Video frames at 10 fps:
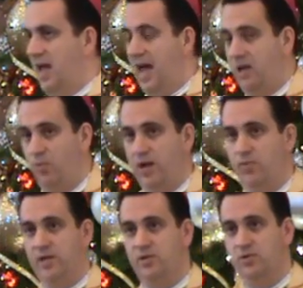And
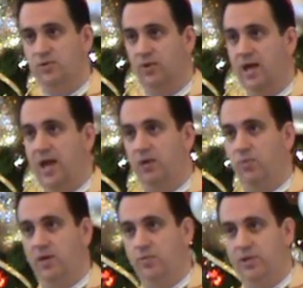when we do, and
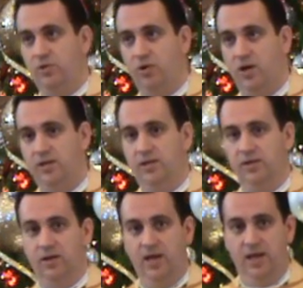when we draw near,